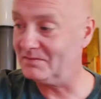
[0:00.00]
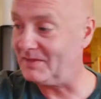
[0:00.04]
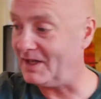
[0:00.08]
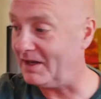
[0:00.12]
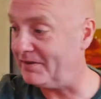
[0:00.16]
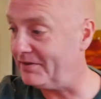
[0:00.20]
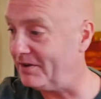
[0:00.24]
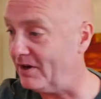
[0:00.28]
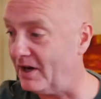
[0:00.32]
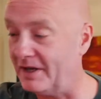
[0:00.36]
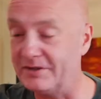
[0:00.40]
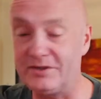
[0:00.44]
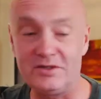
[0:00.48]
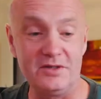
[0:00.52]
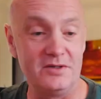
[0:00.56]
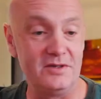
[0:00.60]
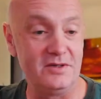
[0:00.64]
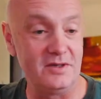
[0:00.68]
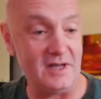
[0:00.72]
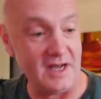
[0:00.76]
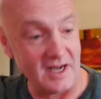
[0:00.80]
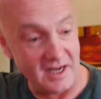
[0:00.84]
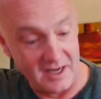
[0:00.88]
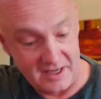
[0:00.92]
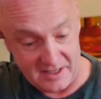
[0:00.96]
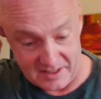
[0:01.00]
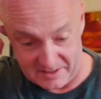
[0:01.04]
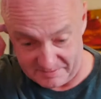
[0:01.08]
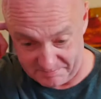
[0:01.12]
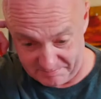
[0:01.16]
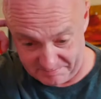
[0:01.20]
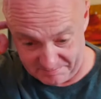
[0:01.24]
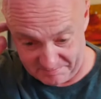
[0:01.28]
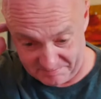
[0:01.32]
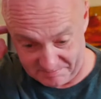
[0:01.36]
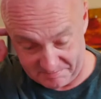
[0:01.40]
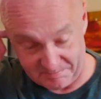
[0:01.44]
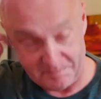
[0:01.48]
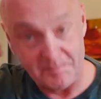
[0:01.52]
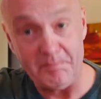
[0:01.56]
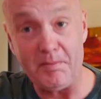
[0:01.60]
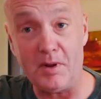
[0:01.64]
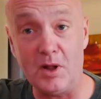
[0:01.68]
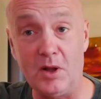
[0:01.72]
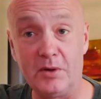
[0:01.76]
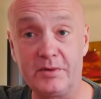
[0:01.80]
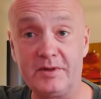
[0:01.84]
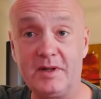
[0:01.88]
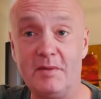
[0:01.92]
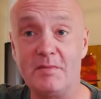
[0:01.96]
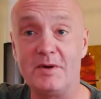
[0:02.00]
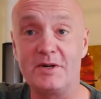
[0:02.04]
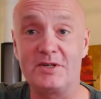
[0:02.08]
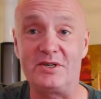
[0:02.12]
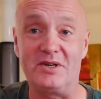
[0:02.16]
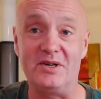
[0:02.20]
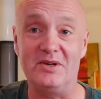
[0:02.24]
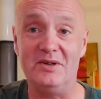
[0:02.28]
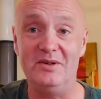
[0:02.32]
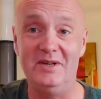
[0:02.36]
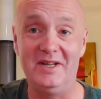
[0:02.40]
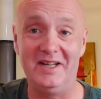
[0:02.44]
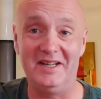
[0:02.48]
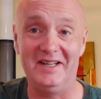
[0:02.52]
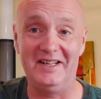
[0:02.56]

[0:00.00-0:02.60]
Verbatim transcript: I thought I'd do uh, blog number two.